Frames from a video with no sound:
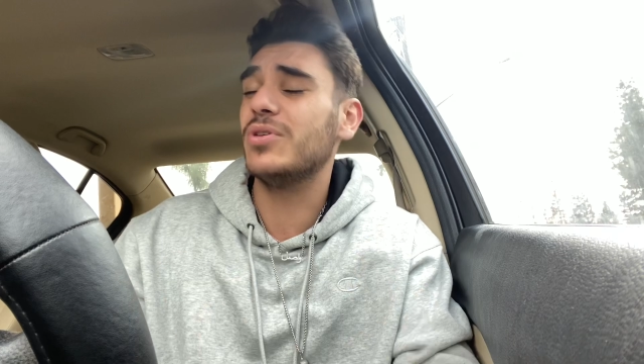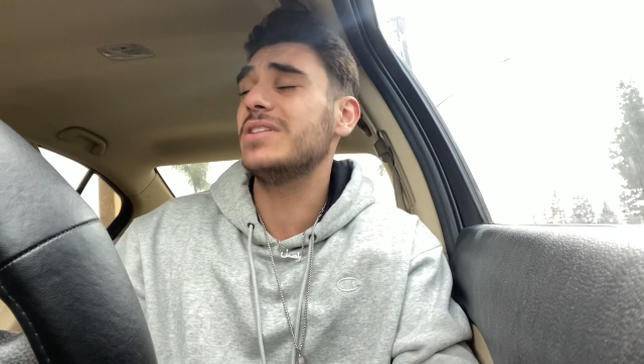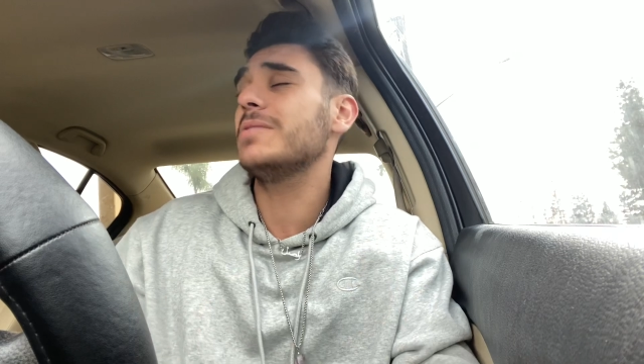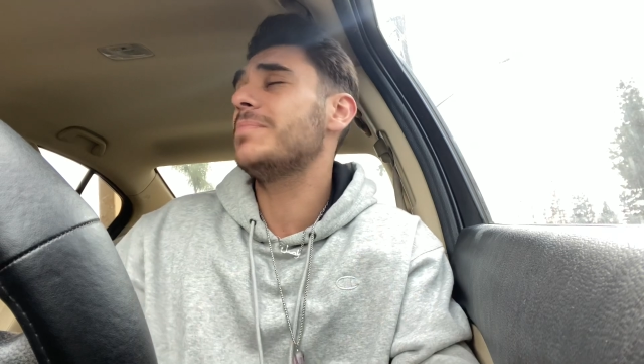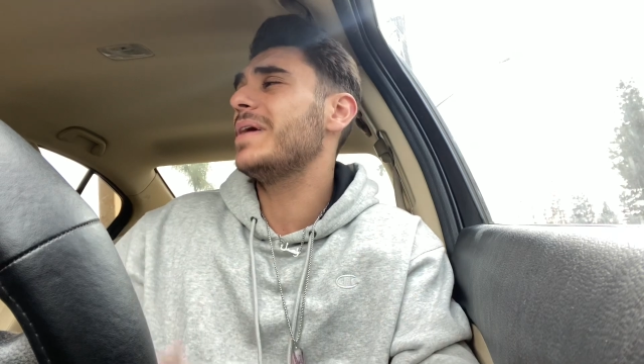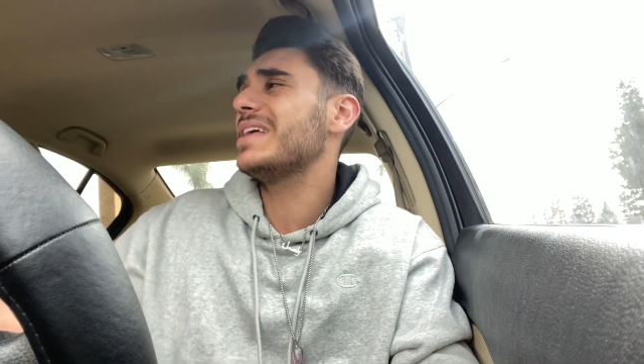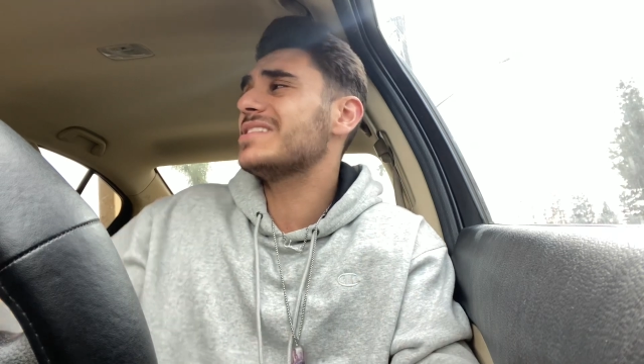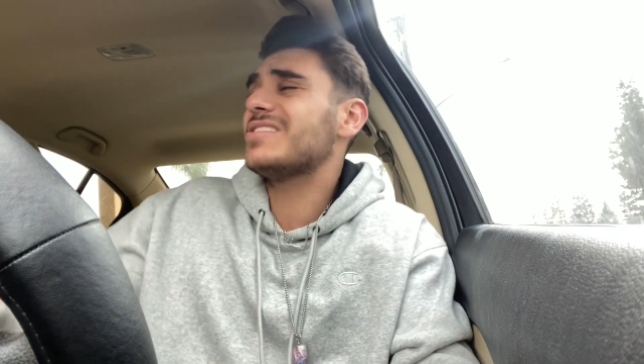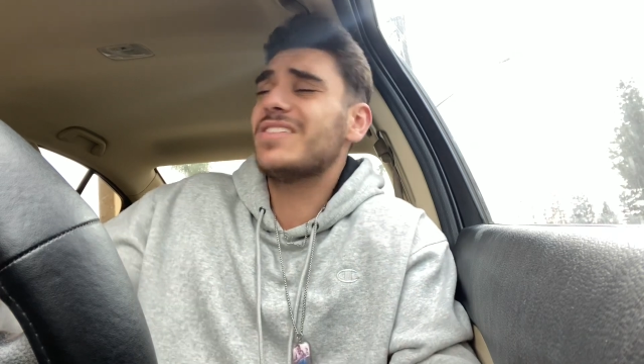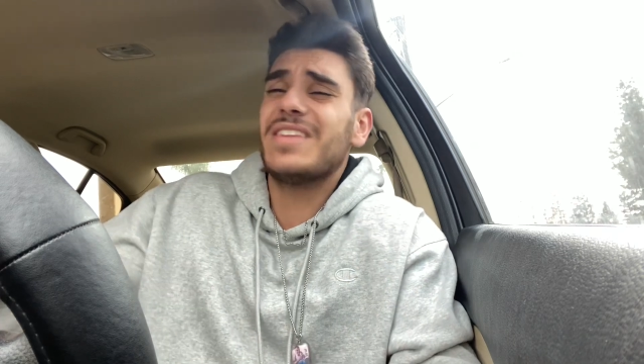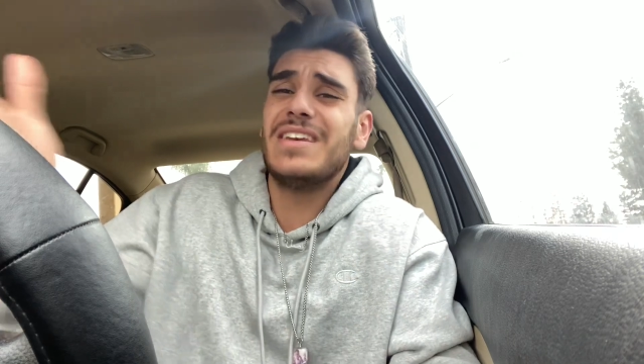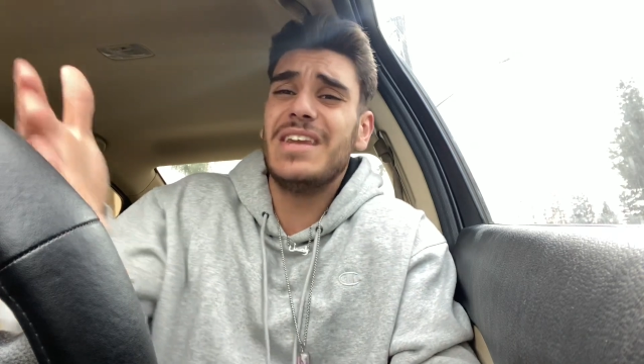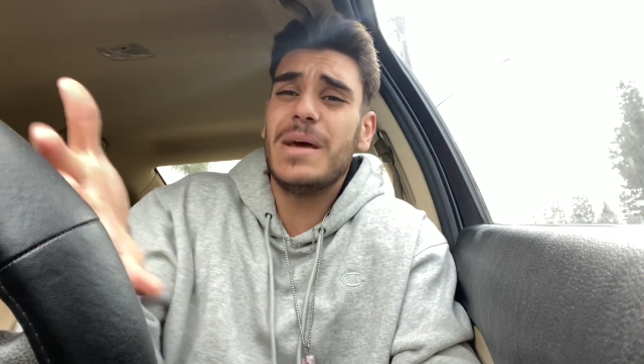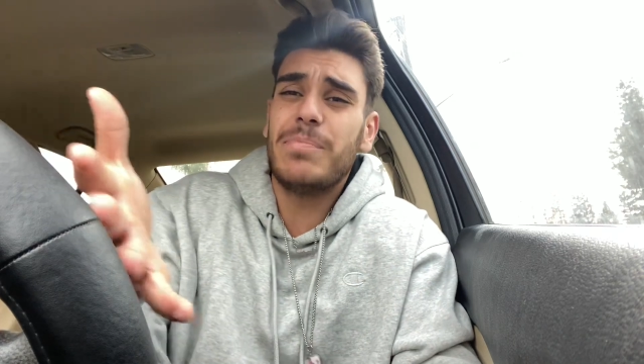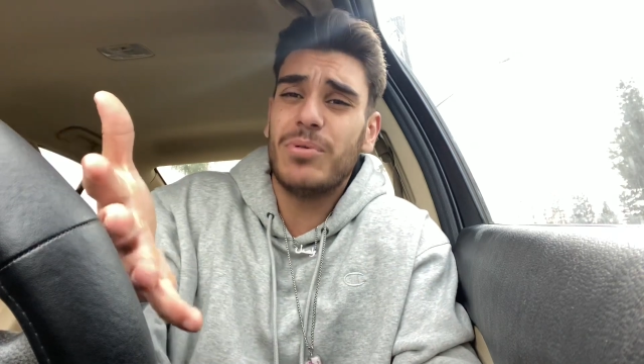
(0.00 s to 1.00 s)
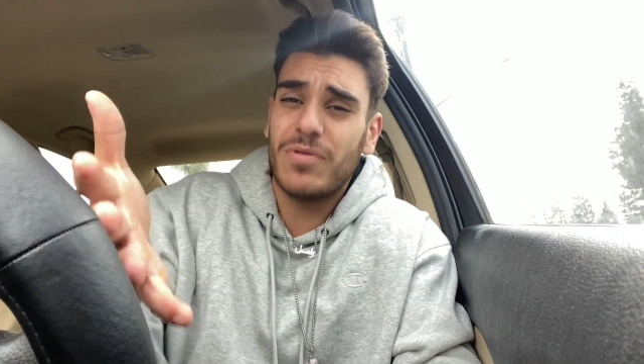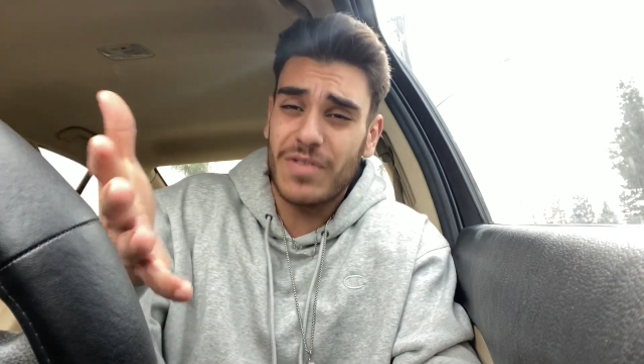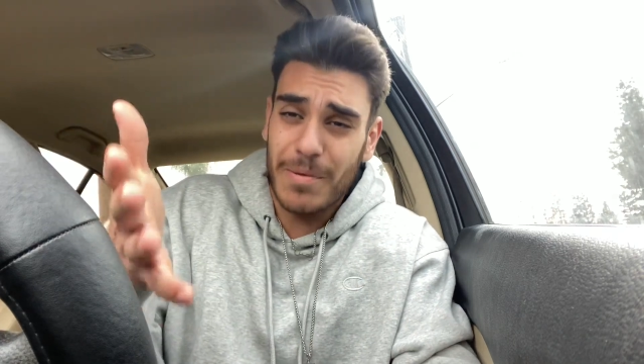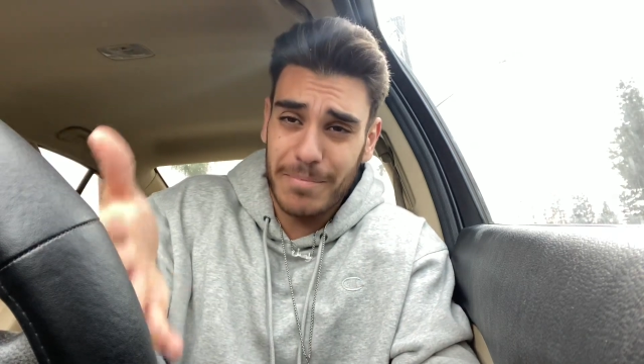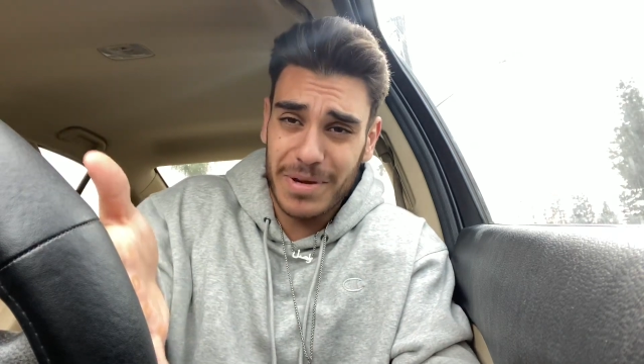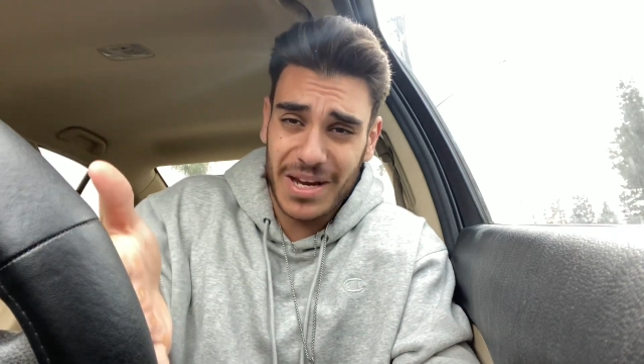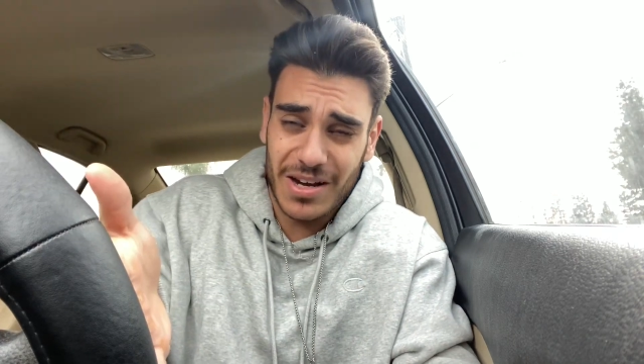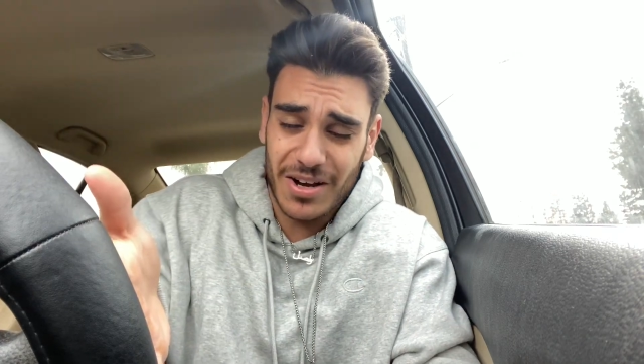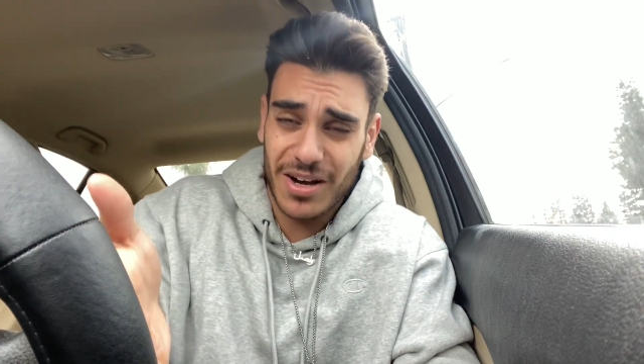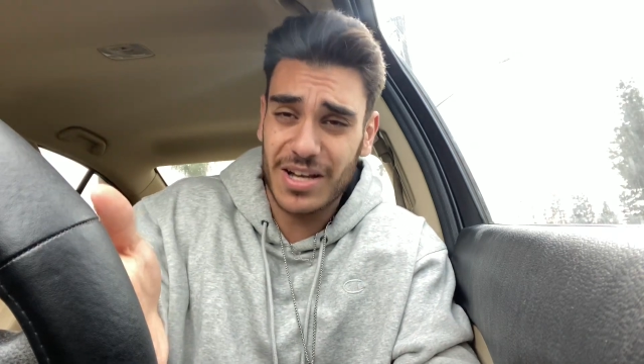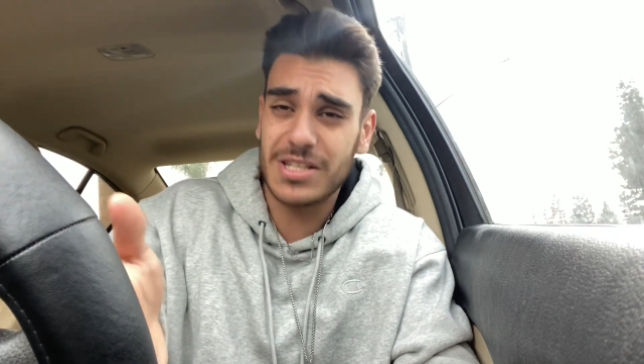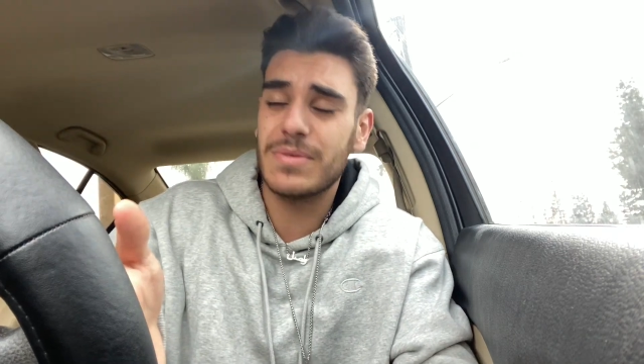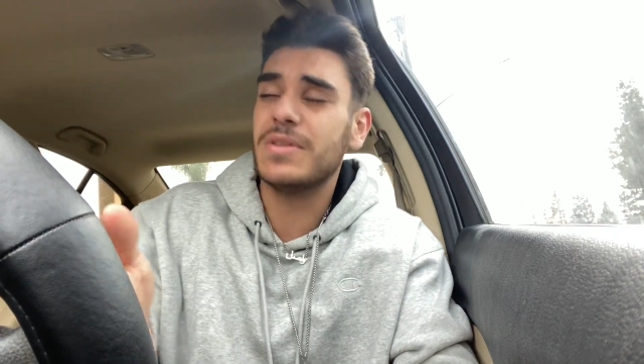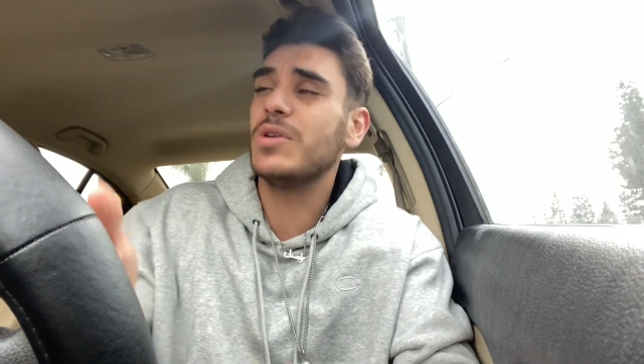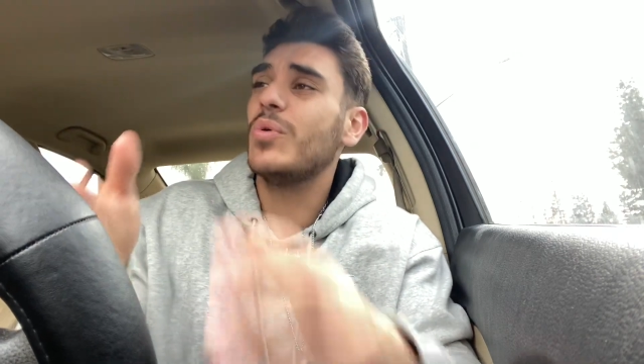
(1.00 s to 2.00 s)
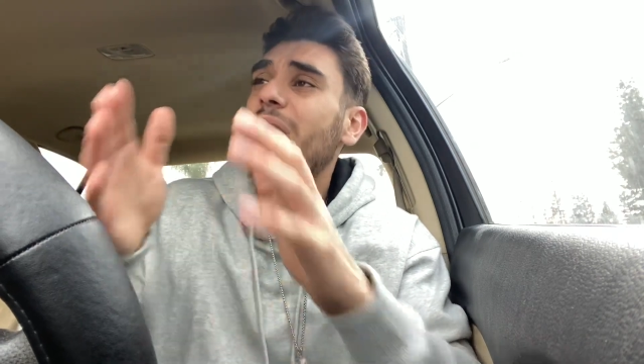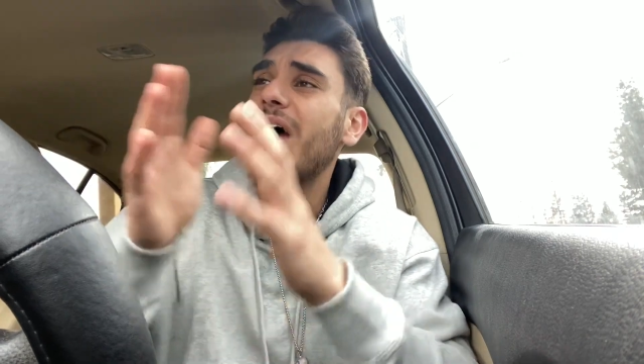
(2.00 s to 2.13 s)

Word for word: It depends on the nipple, if I'm being honest with you.